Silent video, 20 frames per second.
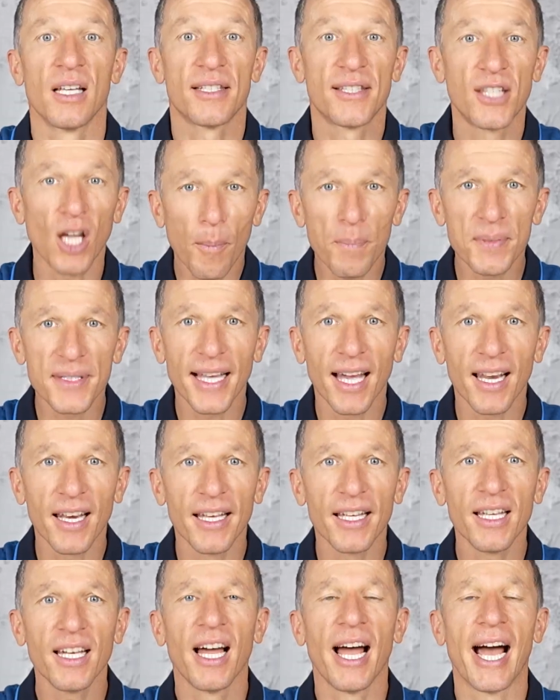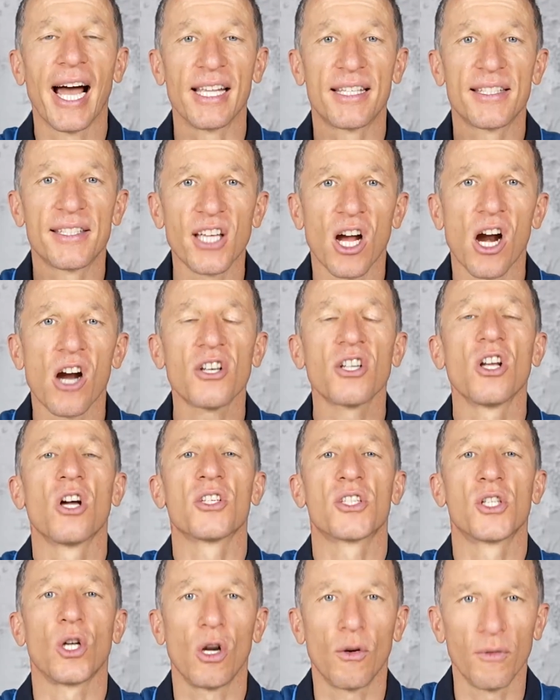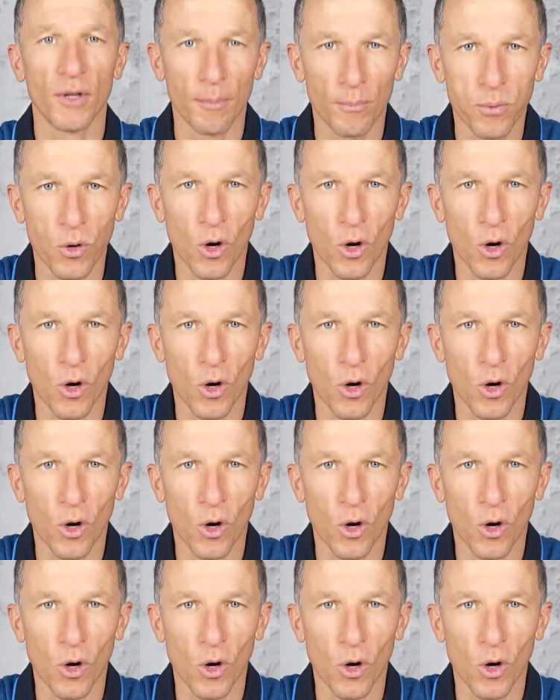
stop selling and start solving